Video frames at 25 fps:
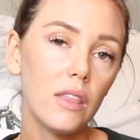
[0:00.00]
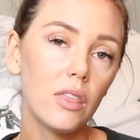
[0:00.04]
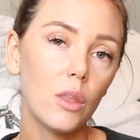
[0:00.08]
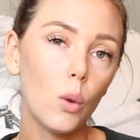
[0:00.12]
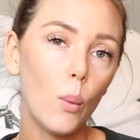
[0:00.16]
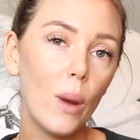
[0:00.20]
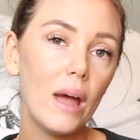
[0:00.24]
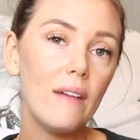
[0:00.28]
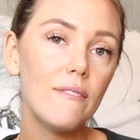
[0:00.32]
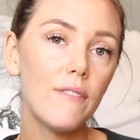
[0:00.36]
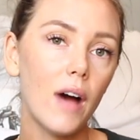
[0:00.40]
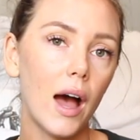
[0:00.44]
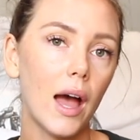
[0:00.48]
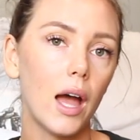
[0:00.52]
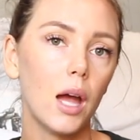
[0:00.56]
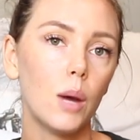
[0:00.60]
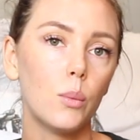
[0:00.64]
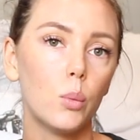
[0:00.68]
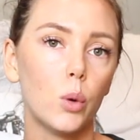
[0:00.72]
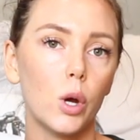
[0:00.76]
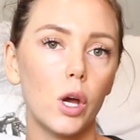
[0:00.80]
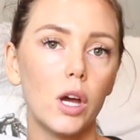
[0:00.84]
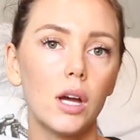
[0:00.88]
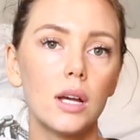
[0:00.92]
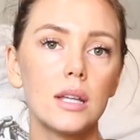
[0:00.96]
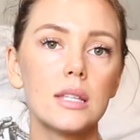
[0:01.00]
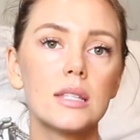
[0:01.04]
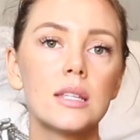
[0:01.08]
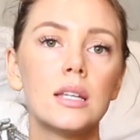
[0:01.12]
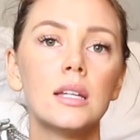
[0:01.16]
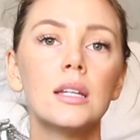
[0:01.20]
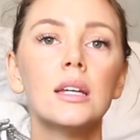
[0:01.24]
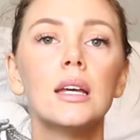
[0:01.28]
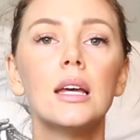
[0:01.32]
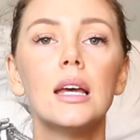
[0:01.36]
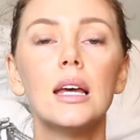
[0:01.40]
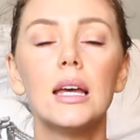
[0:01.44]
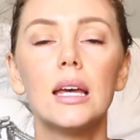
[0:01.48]
The way Viome works
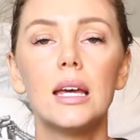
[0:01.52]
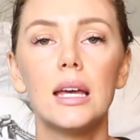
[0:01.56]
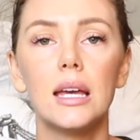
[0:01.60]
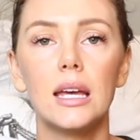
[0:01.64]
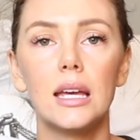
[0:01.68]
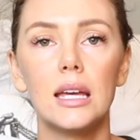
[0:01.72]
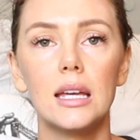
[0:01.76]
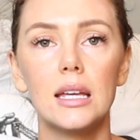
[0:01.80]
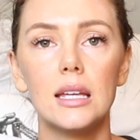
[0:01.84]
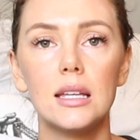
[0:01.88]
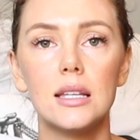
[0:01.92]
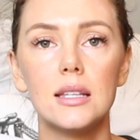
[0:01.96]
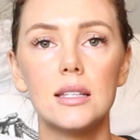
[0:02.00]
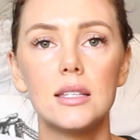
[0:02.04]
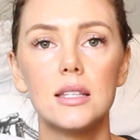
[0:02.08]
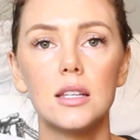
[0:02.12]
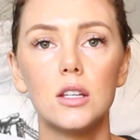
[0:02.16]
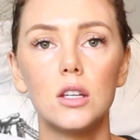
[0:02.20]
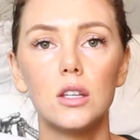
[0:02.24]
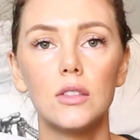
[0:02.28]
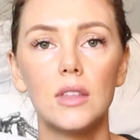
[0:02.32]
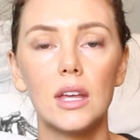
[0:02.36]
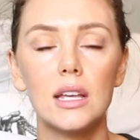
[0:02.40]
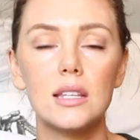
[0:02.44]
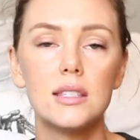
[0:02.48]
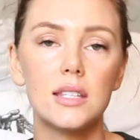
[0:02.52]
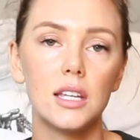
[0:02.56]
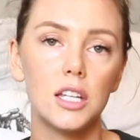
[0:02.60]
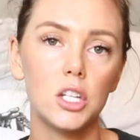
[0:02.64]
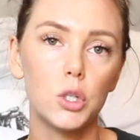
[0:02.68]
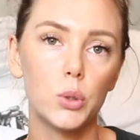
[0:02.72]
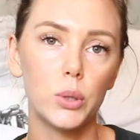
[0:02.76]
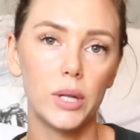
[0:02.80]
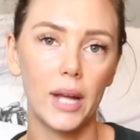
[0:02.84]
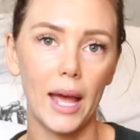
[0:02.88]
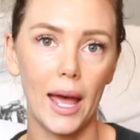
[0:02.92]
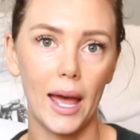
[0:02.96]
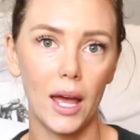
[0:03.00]
is they send
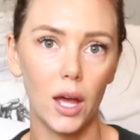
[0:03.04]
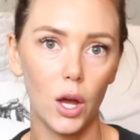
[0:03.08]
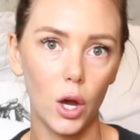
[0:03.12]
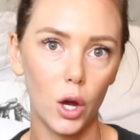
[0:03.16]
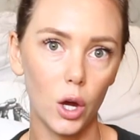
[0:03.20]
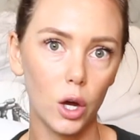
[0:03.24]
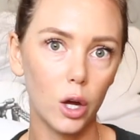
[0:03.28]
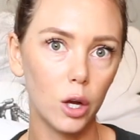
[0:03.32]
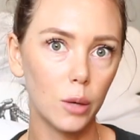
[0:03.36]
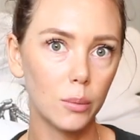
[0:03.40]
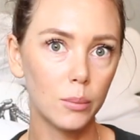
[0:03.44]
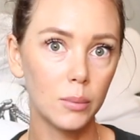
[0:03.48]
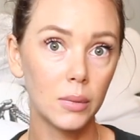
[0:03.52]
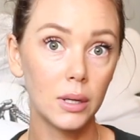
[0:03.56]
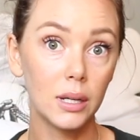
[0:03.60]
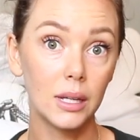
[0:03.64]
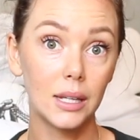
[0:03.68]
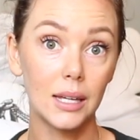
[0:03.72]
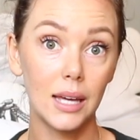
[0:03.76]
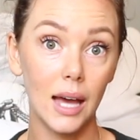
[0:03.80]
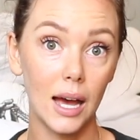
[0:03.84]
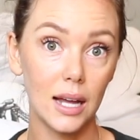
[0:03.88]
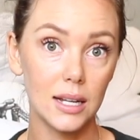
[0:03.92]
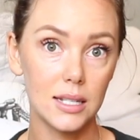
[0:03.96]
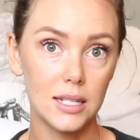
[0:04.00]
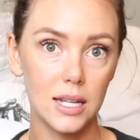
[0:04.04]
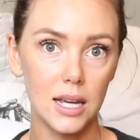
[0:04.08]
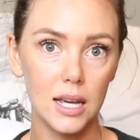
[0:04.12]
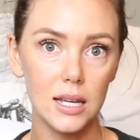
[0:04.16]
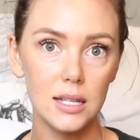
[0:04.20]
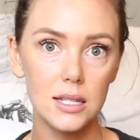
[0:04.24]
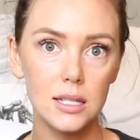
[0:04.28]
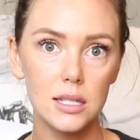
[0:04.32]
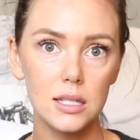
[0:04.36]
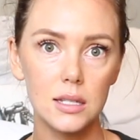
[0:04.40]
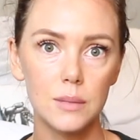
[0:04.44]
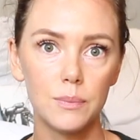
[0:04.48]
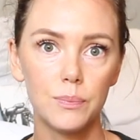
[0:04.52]
you an at-home gut
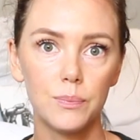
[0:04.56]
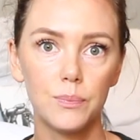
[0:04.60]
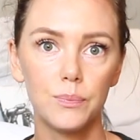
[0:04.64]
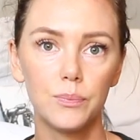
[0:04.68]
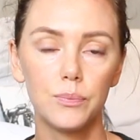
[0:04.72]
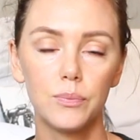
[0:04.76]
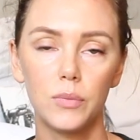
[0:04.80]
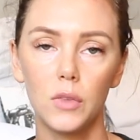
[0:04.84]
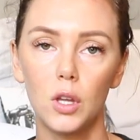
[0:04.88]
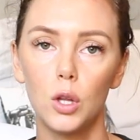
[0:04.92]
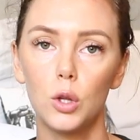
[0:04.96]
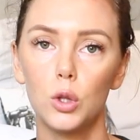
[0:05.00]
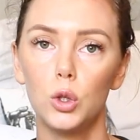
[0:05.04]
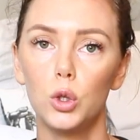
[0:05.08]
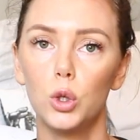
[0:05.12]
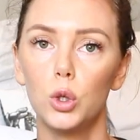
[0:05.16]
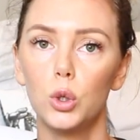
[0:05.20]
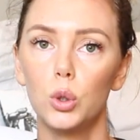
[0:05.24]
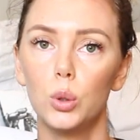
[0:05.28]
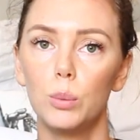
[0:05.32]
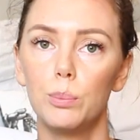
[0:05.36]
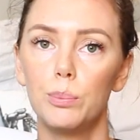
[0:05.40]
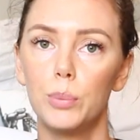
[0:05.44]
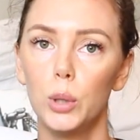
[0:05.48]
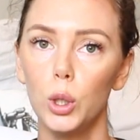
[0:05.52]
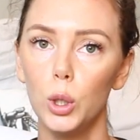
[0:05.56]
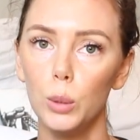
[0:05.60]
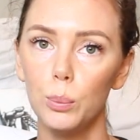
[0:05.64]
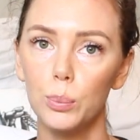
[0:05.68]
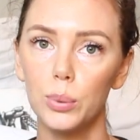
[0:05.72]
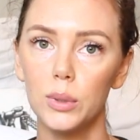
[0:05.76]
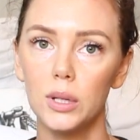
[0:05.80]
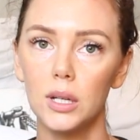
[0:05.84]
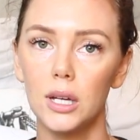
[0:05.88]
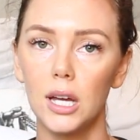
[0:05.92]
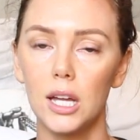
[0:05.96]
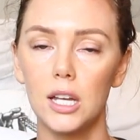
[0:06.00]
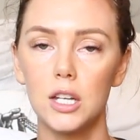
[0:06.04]
test. You
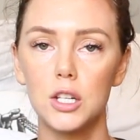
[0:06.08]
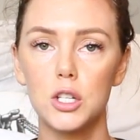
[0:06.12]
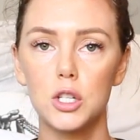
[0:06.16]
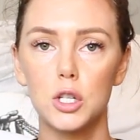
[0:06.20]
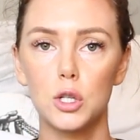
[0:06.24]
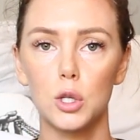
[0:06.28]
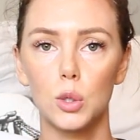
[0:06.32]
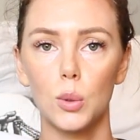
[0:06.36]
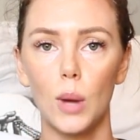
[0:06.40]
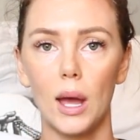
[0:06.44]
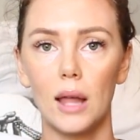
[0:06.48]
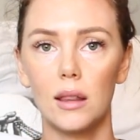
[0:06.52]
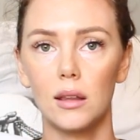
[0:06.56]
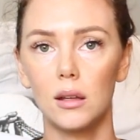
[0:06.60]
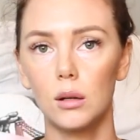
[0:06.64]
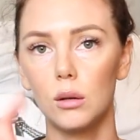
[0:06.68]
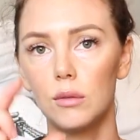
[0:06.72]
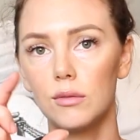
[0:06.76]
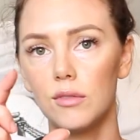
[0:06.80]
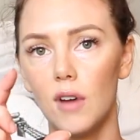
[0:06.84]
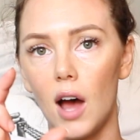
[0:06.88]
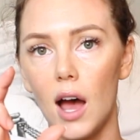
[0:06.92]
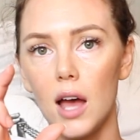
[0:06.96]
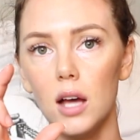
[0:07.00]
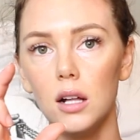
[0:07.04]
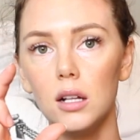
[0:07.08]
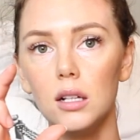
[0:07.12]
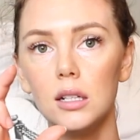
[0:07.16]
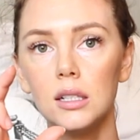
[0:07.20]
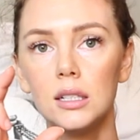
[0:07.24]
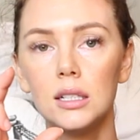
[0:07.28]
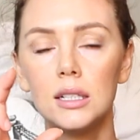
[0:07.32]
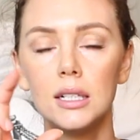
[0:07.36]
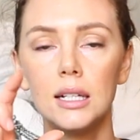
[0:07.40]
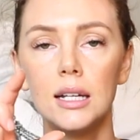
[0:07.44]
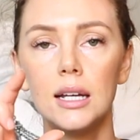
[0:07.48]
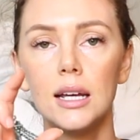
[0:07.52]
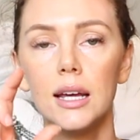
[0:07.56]
poop into a little vial,
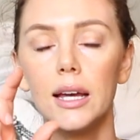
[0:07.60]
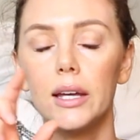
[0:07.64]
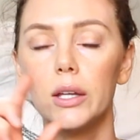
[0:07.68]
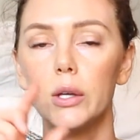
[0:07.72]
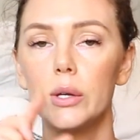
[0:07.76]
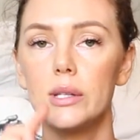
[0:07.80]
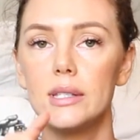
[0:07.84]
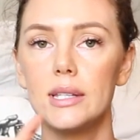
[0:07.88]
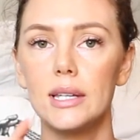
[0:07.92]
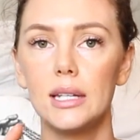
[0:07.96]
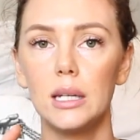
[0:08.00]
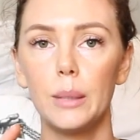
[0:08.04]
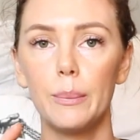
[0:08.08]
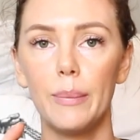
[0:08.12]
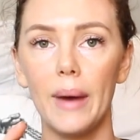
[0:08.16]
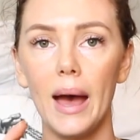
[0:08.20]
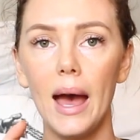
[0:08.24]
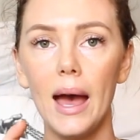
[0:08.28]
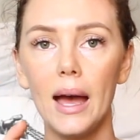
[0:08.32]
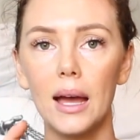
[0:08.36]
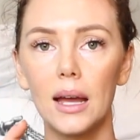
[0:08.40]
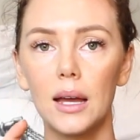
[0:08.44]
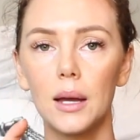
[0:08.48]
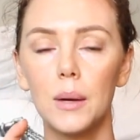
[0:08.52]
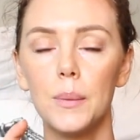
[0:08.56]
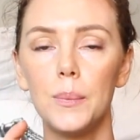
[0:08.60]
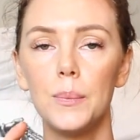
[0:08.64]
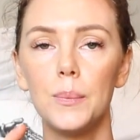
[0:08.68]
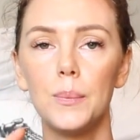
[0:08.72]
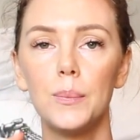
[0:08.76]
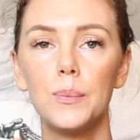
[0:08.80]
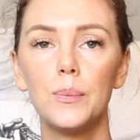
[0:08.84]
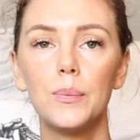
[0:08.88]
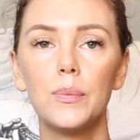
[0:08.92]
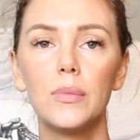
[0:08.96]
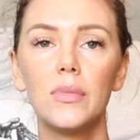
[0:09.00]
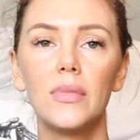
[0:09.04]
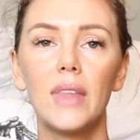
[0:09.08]
you send it back,
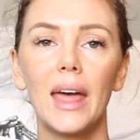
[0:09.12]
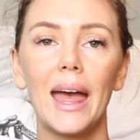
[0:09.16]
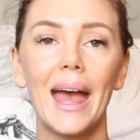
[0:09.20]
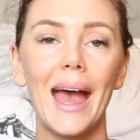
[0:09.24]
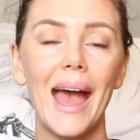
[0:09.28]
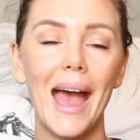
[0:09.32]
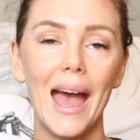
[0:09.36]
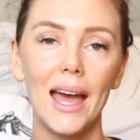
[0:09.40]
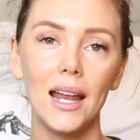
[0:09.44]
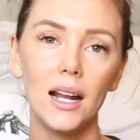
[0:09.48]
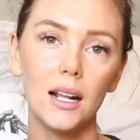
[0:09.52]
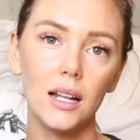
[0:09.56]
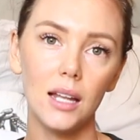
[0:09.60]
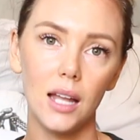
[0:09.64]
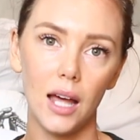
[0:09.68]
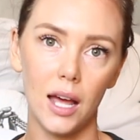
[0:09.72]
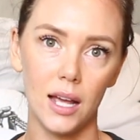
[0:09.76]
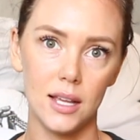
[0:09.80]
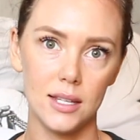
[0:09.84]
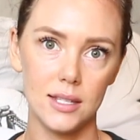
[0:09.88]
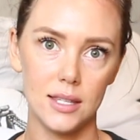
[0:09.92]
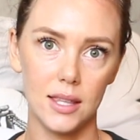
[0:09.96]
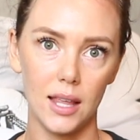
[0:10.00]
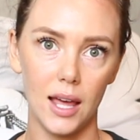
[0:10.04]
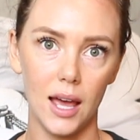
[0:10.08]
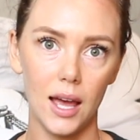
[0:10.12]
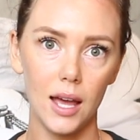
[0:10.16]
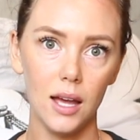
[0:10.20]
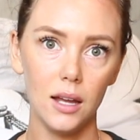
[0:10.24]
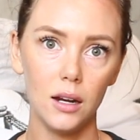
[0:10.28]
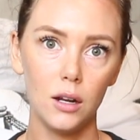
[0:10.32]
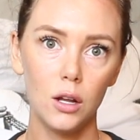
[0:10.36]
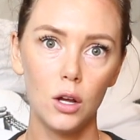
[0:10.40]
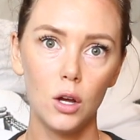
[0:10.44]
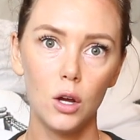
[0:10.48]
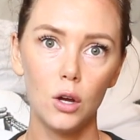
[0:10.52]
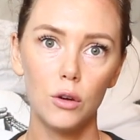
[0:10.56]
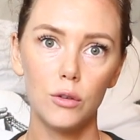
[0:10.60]
they analyze
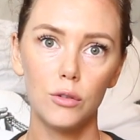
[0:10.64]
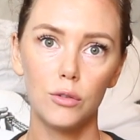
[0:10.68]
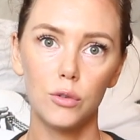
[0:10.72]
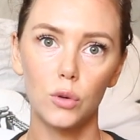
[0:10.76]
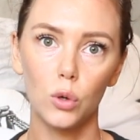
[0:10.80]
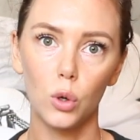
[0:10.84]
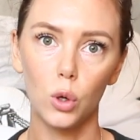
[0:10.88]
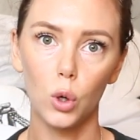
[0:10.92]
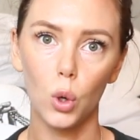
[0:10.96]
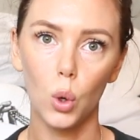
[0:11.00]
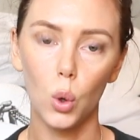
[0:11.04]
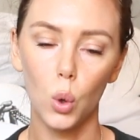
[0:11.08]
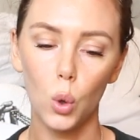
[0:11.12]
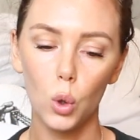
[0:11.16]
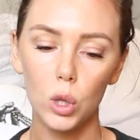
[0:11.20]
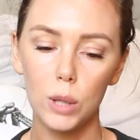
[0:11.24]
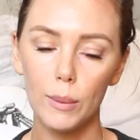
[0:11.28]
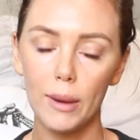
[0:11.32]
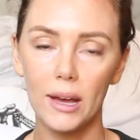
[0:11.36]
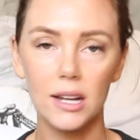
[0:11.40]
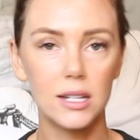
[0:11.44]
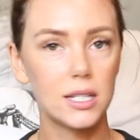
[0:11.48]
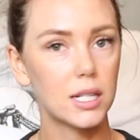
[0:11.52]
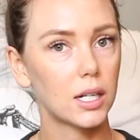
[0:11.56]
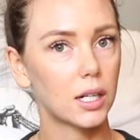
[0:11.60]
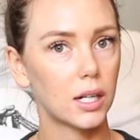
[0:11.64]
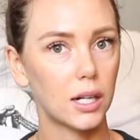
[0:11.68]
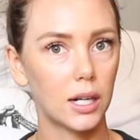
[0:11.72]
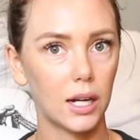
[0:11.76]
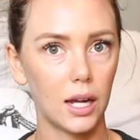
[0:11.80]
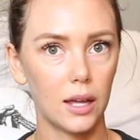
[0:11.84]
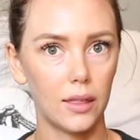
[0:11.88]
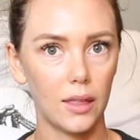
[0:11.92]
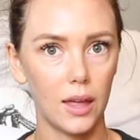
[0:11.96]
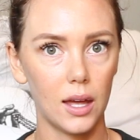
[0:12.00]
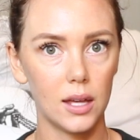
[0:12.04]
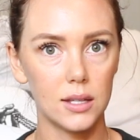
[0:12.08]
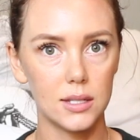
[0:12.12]
that for all the
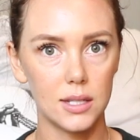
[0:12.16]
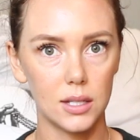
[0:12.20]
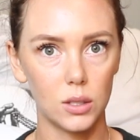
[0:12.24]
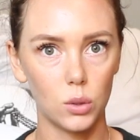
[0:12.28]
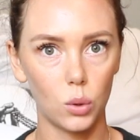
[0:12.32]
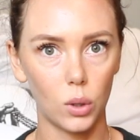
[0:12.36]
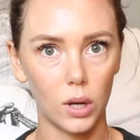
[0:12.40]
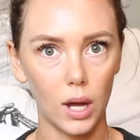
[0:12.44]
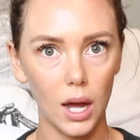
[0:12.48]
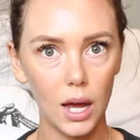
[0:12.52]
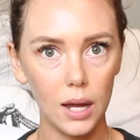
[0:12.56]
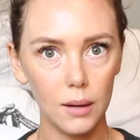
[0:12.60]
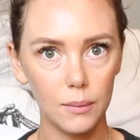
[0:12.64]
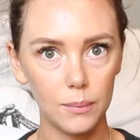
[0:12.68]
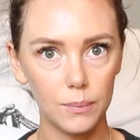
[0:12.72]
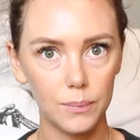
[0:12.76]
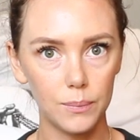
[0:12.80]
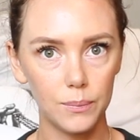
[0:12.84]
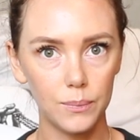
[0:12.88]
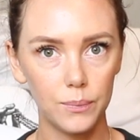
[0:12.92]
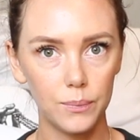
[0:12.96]
bacteria that is in your gut,